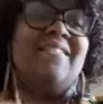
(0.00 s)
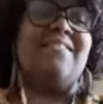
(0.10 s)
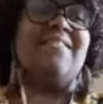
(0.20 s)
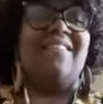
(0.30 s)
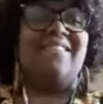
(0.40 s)

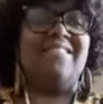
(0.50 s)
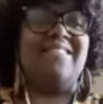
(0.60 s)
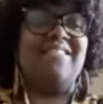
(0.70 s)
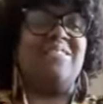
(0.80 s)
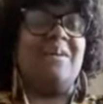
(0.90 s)

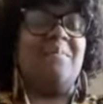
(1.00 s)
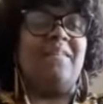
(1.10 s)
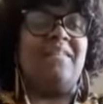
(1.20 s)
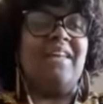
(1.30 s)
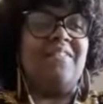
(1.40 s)
Yes. So I
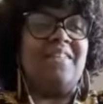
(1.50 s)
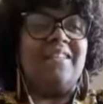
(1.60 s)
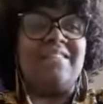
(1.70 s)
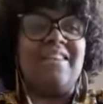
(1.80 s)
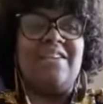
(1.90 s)
mean, like
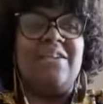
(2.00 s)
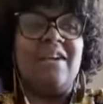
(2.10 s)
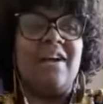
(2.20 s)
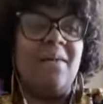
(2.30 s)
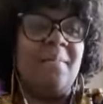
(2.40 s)
that's like your
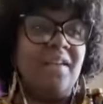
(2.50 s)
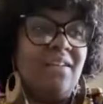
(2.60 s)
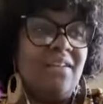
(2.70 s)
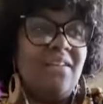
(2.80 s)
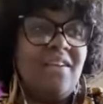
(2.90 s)

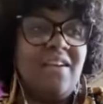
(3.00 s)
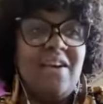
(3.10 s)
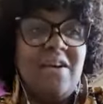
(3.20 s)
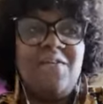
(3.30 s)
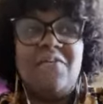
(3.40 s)
common
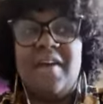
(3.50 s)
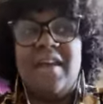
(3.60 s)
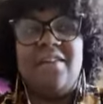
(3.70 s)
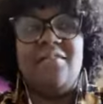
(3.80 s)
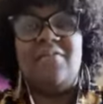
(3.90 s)

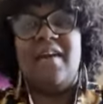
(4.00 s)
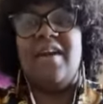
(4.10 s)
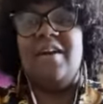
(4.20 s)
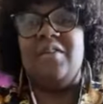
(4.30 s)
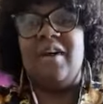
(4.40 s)

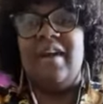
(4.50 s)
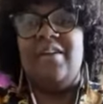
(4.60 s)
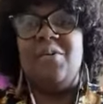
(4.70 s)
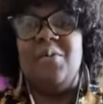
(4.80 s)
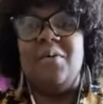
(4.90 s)
fanfare
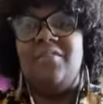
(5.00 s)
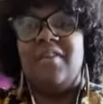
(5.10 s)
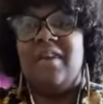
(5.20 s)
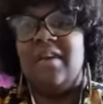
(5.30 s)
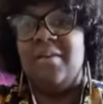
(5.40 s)
like horn
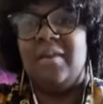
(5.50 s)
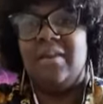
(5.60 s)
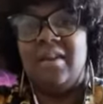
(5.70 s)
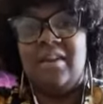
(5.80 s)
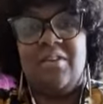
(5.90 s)
thing. I
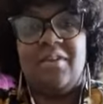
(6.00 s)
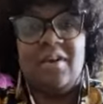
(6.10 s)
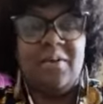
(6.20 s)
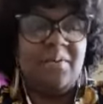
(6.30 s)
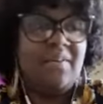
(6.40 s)
mean, like,
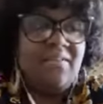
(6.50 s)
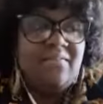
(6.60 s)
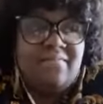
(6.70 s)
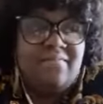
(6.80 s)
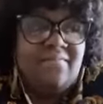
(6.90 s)

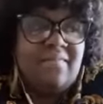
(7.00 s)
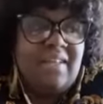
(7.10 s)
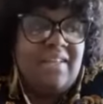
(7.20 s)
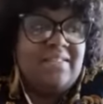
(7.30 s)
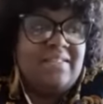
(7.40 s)

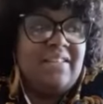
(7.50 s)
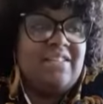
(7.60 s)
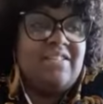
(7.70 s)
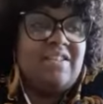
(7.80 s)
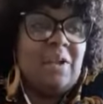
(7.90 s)

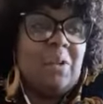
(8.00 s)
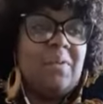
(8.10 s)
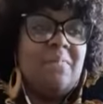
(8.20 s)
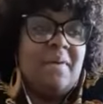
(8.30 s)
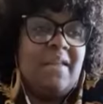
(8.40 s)
it
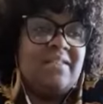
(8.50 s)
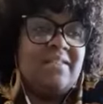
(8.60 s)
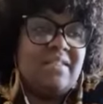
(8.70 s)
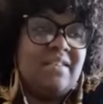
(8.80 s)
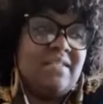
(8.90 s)
only made
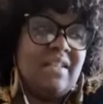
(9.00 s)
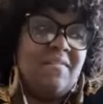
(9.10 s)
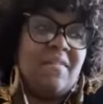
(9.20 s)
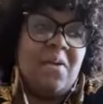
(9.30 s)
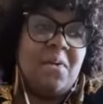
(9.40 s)
sense that
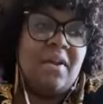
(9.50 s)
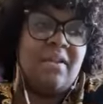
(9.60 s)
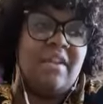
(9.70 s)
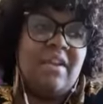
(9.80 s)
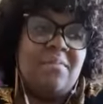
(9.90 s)
if I wanted
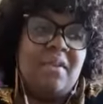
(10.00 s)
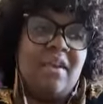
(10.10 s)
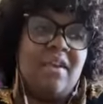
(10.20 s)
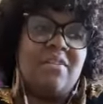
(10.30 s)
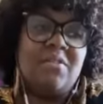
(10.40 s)
to keep the
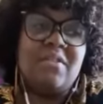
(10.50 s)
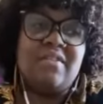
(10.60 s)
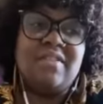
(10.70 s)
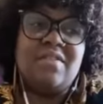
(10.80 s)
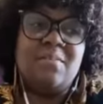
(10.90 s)

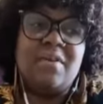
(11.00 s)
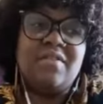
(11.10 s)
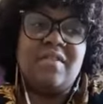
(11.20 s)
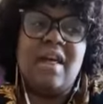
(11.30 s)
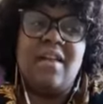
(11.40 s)
characteristics and
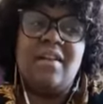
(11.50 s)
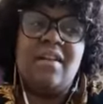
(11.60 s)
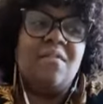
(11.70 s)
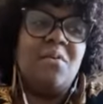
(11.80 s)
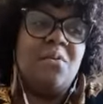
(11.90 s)

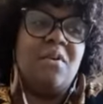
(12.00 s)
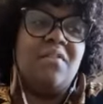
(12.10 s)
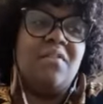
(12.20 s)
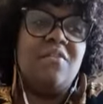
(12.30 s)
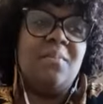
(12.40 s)
personality of the horn
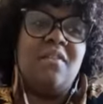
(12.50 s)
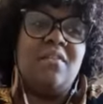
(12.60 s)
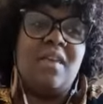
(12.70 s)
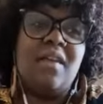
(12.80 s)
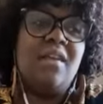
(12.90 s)
in this
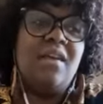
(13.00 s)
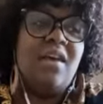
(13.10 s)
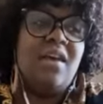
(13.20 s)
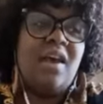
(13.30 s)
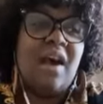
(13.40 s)
piece that
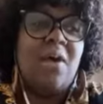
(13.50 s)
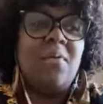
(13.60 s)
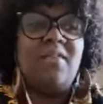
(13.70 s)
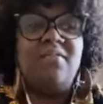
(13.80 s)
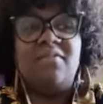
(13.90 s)
I
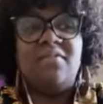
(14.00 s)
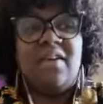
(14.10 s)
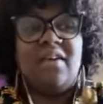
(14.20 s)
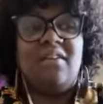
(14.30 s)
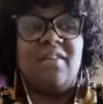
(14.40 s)
would insert
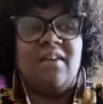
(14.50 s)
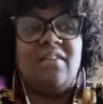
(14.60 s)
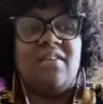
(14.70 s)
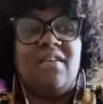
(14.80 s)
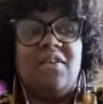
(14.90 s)
that. And like I
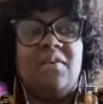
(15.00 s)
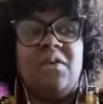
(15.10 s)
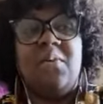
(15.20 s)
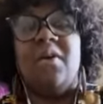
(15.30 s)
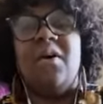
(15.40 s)
said,
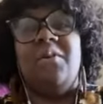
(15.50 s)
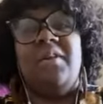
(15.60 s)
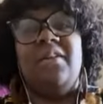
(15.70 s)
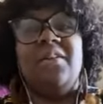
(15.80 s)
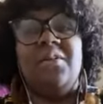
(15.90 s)
we all
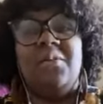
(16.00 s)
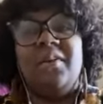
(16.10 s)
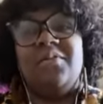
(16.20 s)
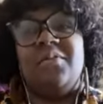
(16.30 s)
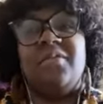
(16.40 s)
need a little
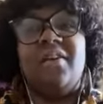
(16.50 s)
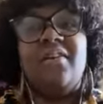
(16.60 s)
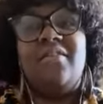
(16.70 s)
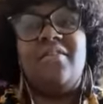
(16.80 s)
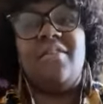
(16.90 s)

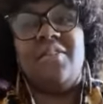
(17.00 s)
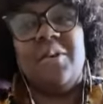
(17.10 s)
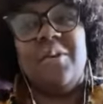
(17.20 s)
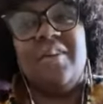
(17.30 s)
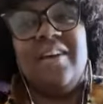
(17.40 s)
exercise.
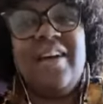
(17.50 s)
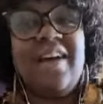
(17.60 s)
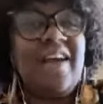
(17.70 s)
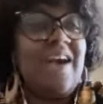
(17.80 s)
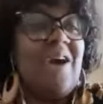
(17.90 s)
So
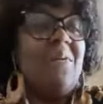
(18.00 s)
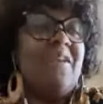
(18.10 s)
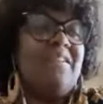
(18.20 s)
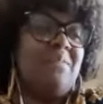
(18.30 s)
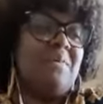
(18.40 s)
I
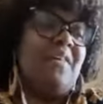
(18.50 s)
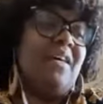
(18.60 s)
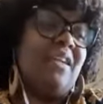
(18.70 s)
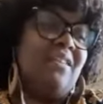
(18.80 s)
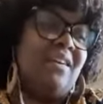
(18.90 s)
wanted to put
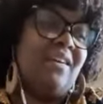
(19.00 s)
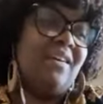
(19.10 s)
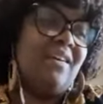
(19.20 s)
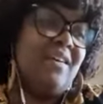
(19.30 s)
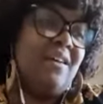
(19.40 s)
that in
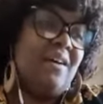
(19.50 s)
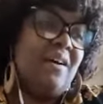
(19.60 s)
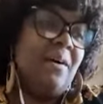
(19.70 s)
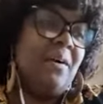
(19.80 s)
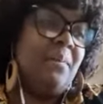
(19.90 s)
there.
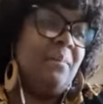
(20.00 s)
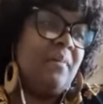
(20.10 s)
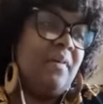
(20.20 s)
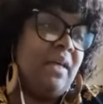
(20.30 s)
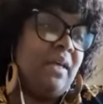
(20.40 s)

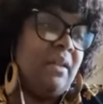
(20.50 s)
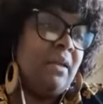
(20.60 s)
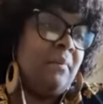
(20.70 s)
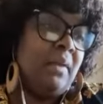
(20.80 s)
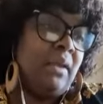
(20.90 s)
And
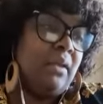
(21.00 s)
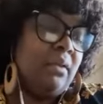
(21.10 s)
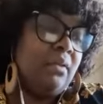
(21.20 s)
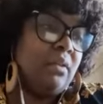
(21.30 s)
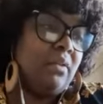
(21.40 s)
I
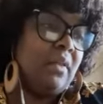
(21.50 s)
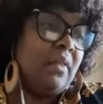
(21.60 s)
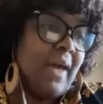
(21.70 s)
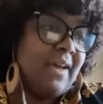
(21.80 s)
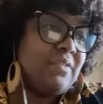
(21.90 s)
mean, so the
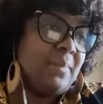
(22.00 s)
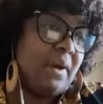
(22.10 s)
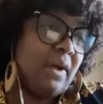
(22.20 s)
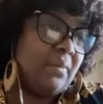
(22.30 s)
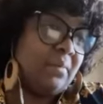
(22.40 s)
last
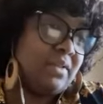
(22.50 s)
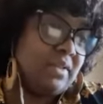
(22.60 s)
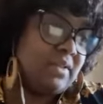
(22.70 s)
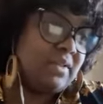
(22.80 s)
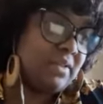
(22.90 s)
part, which
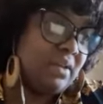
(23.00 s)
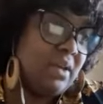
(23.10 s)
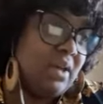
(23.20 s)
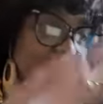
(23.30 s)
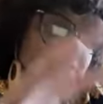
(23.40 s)
is
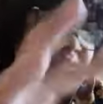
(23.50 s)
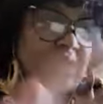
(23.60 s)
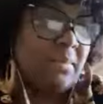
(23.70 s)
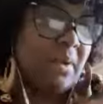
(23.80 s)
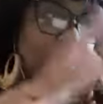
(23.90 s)
there's
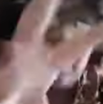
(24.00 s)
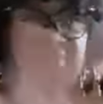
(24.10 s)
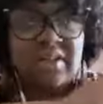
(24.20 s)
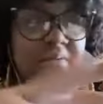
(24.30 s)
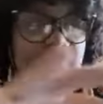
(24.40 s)
a
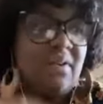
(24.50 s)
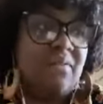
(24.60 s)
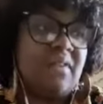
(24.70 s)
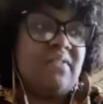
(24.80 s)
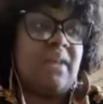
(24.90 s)
bunch of different
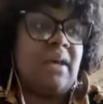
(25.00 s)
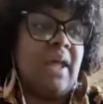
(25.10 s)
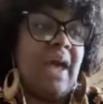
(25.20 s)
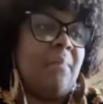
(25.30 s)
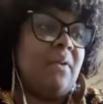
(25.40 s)
events that kind
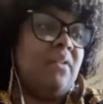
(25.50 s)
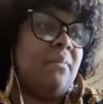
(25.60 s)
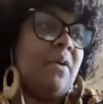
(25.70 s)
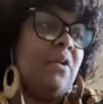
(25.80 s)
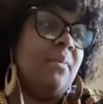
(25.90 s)
of happen in the
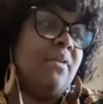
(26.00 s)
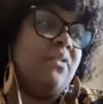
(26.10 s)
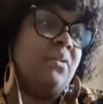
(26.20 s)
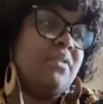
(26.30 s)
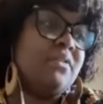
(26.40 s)
middle, but
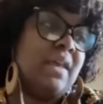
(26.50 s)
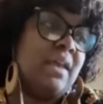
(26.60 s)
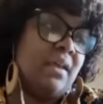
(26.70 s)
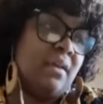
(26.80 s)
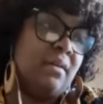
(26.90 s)
towards the
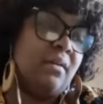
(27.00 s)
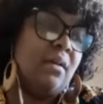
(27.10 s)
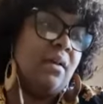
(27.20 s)
end,